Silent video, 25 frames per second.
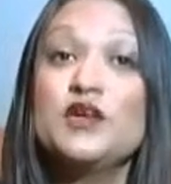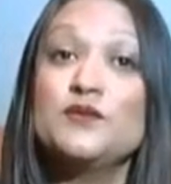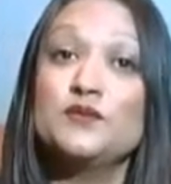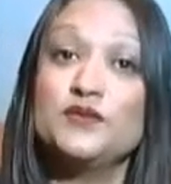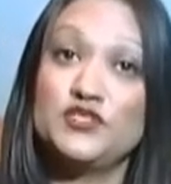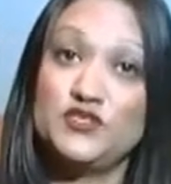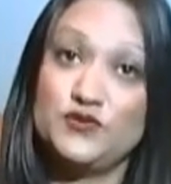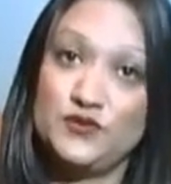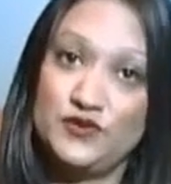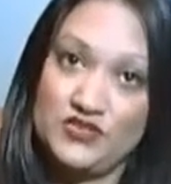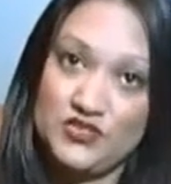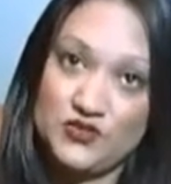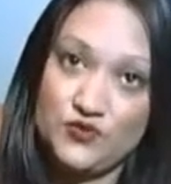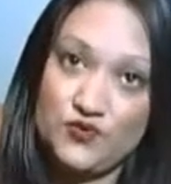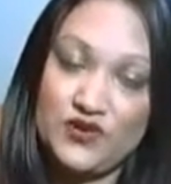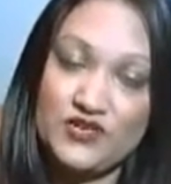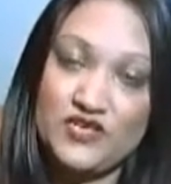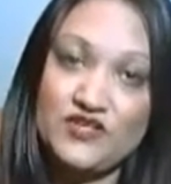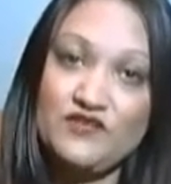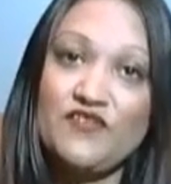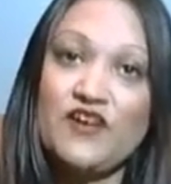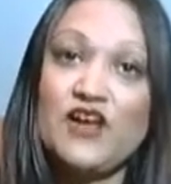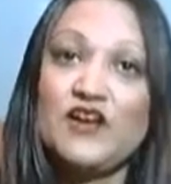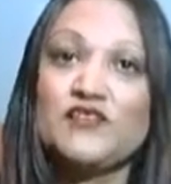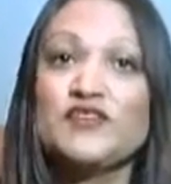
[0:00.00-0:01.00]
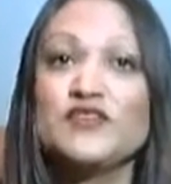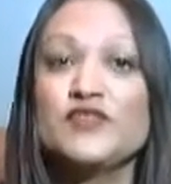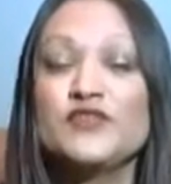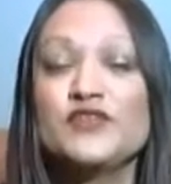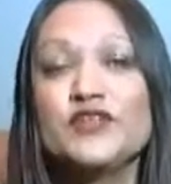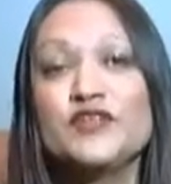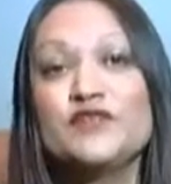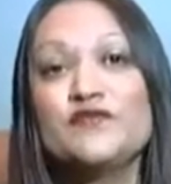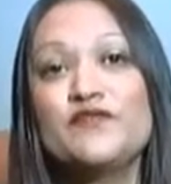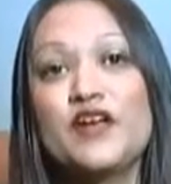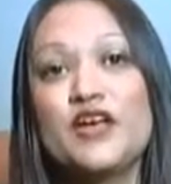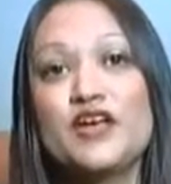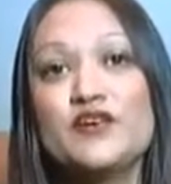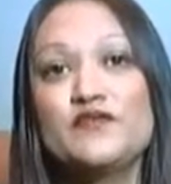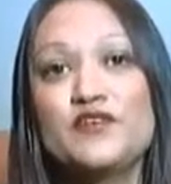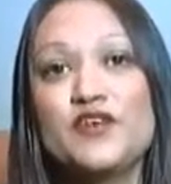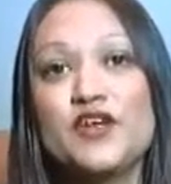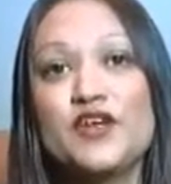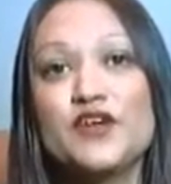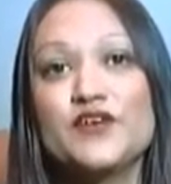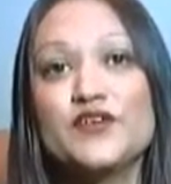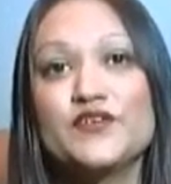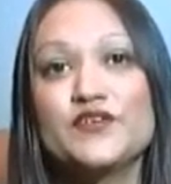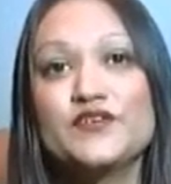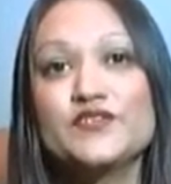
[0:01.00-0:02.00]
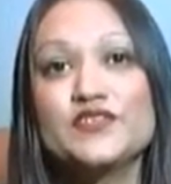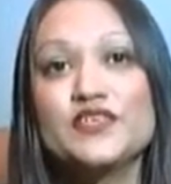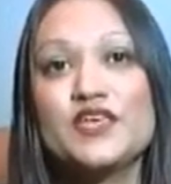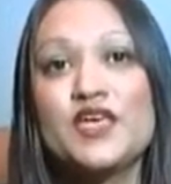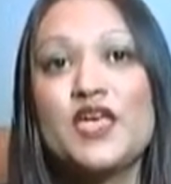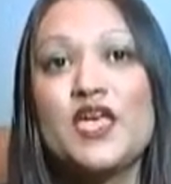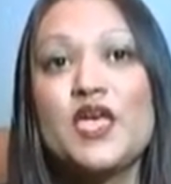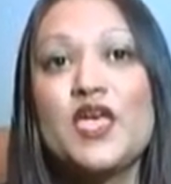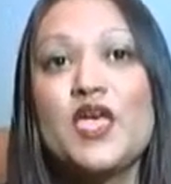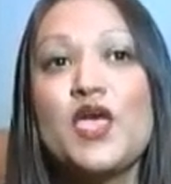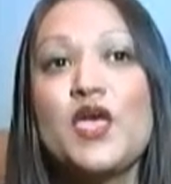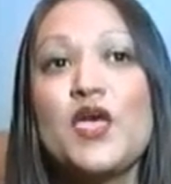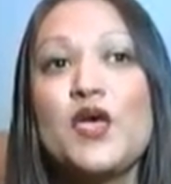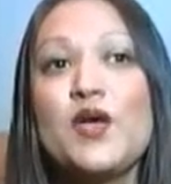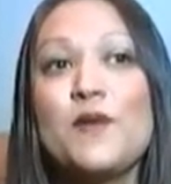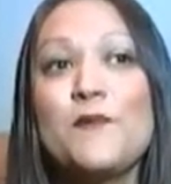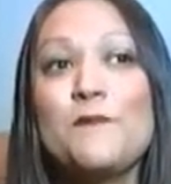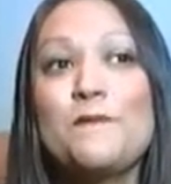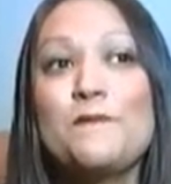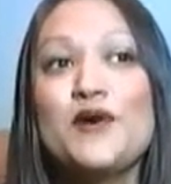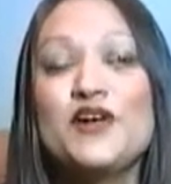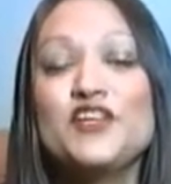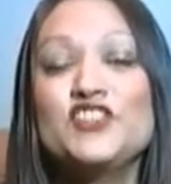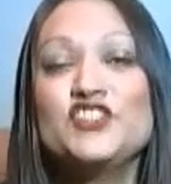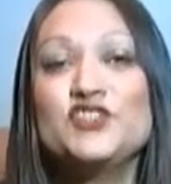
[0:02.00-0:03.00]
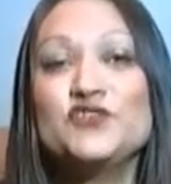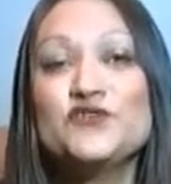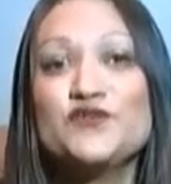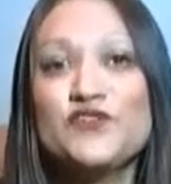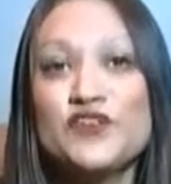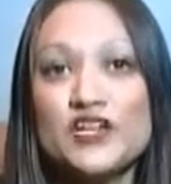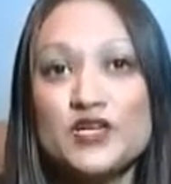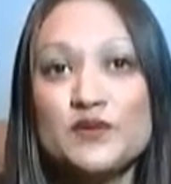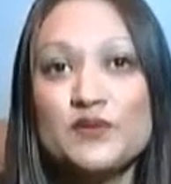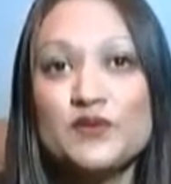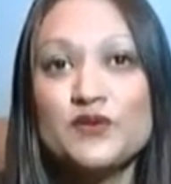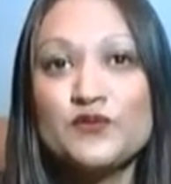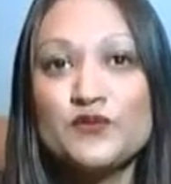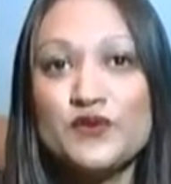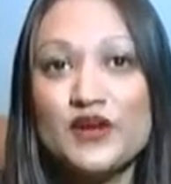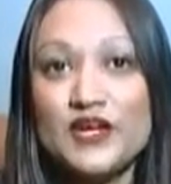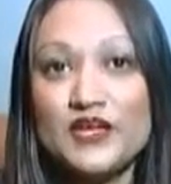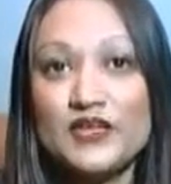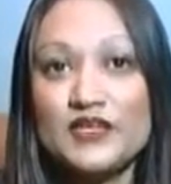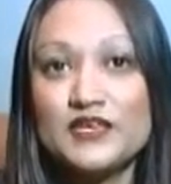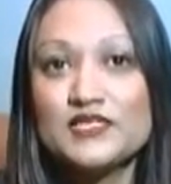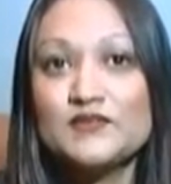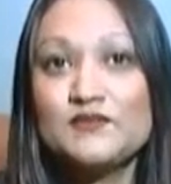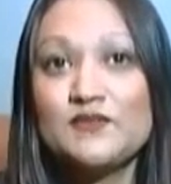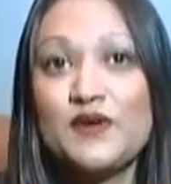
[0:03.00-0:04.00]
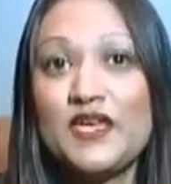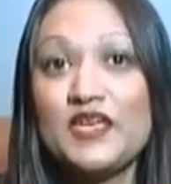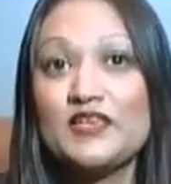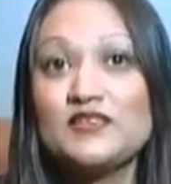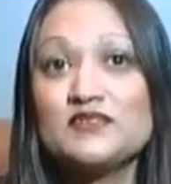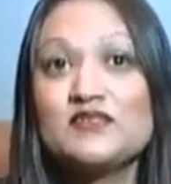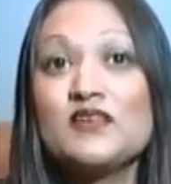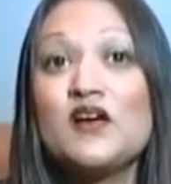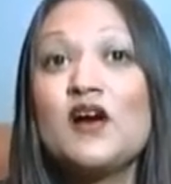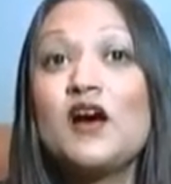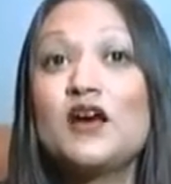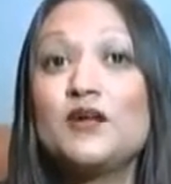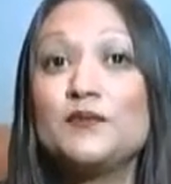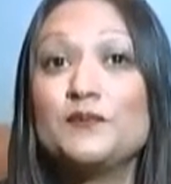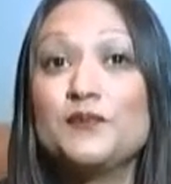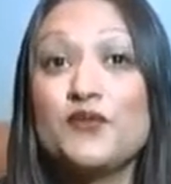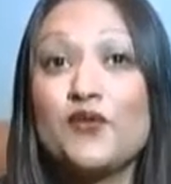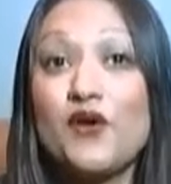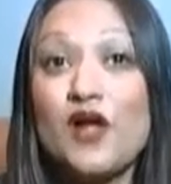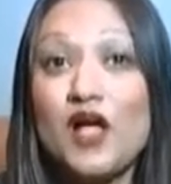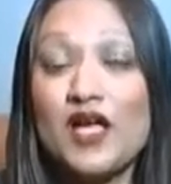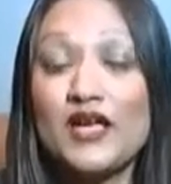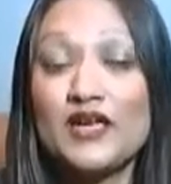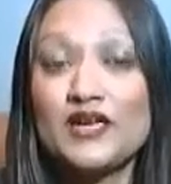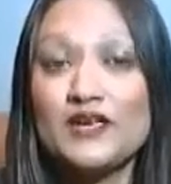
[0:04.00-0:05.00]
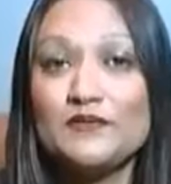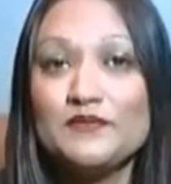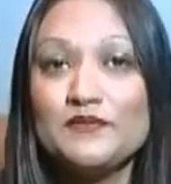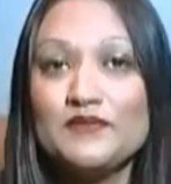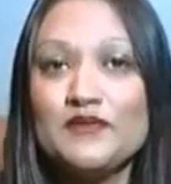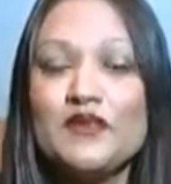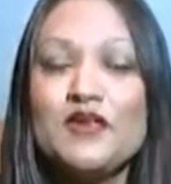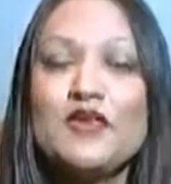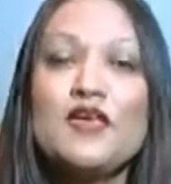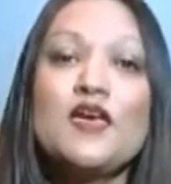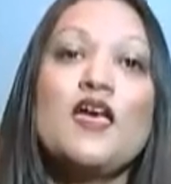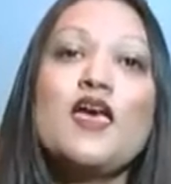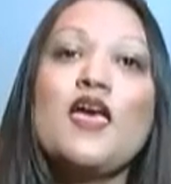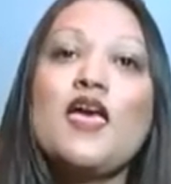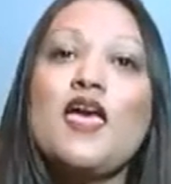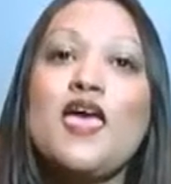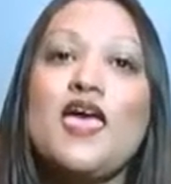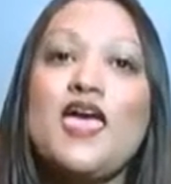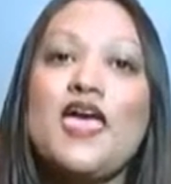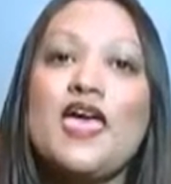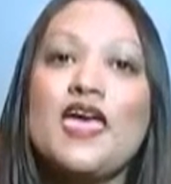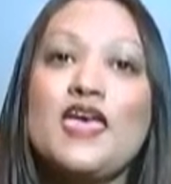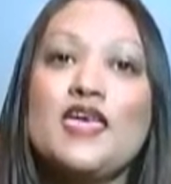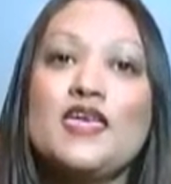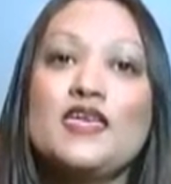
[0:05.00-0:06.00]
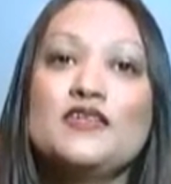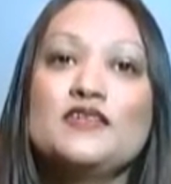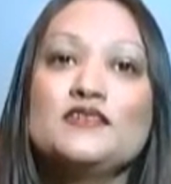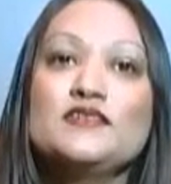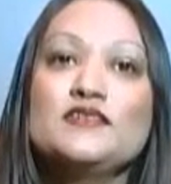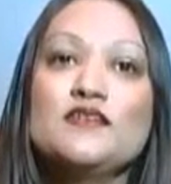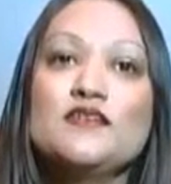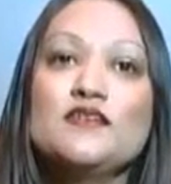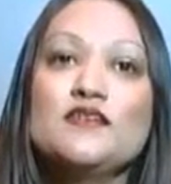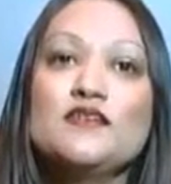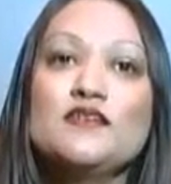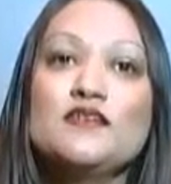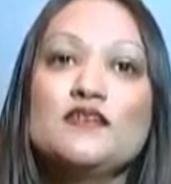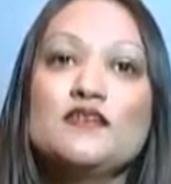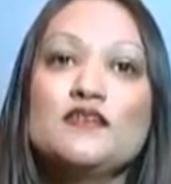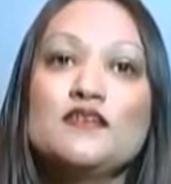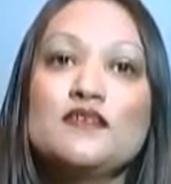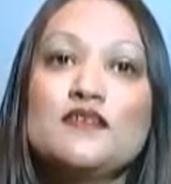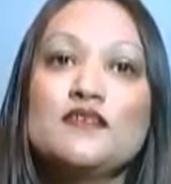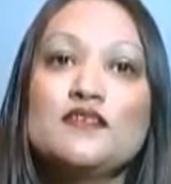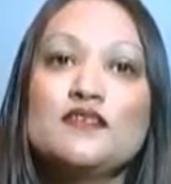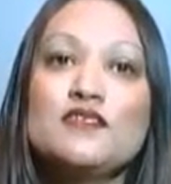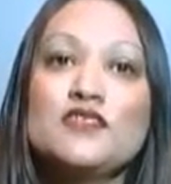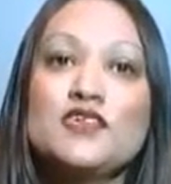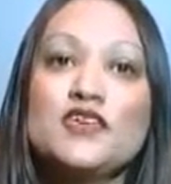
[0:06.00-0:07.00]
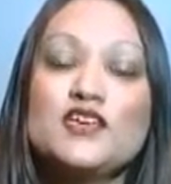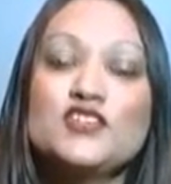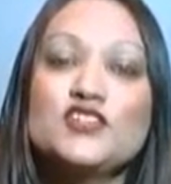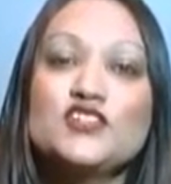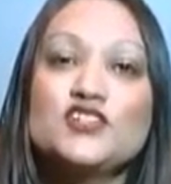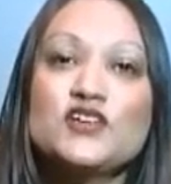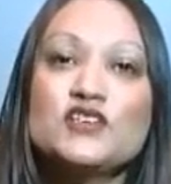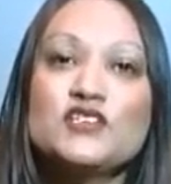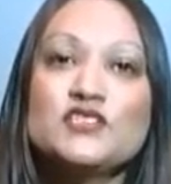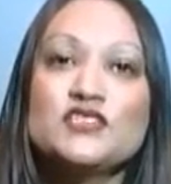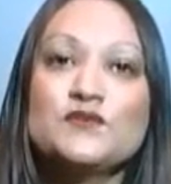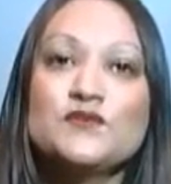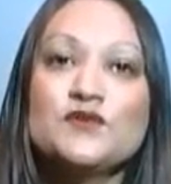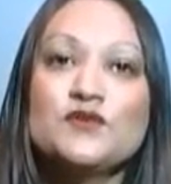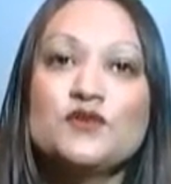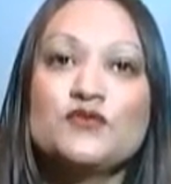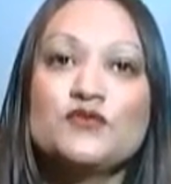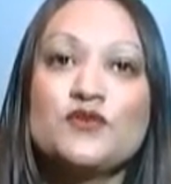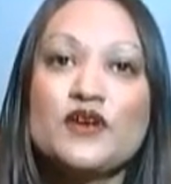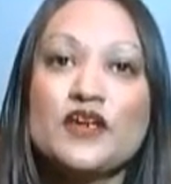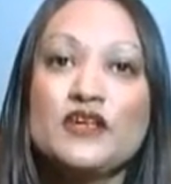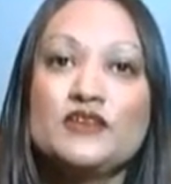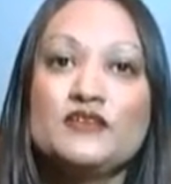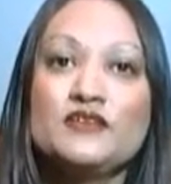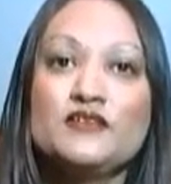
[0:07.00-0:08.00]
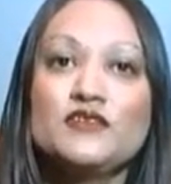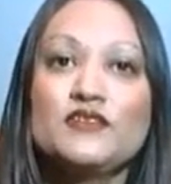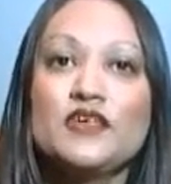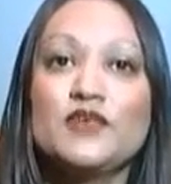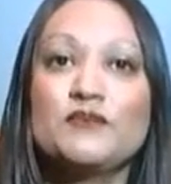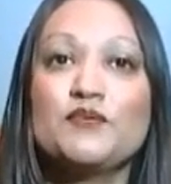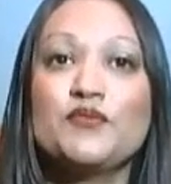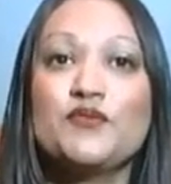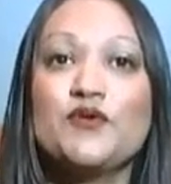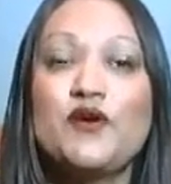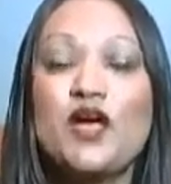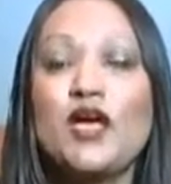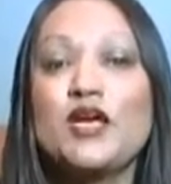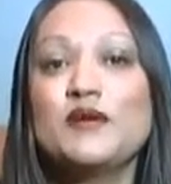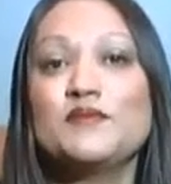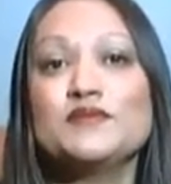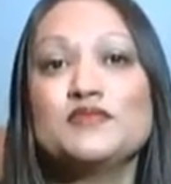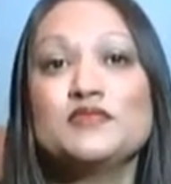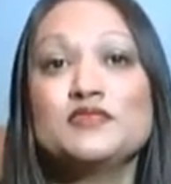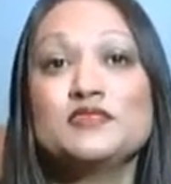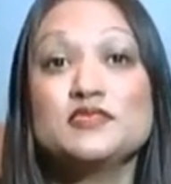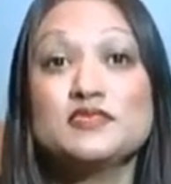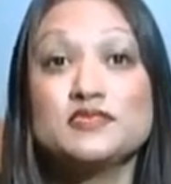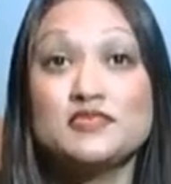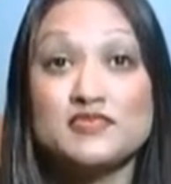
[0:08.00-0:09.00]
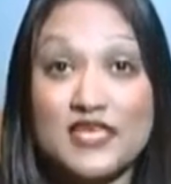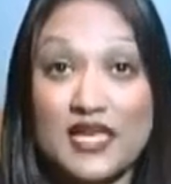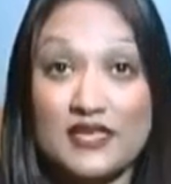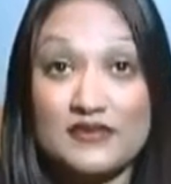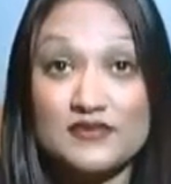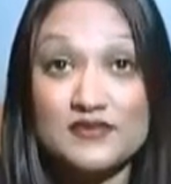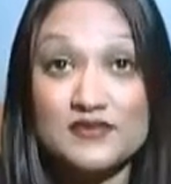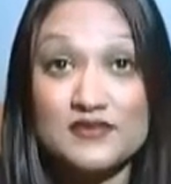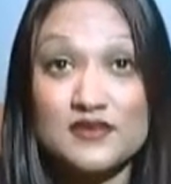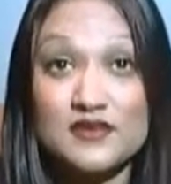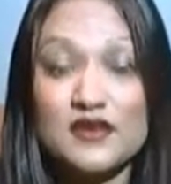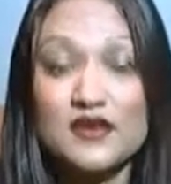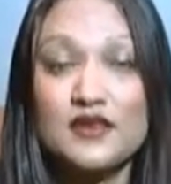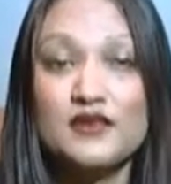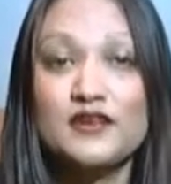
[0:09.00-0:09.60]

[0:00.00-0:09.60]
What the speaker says: between 25 to 35 years, but your variable rate is based on prime and the adjustable rate that prime sets.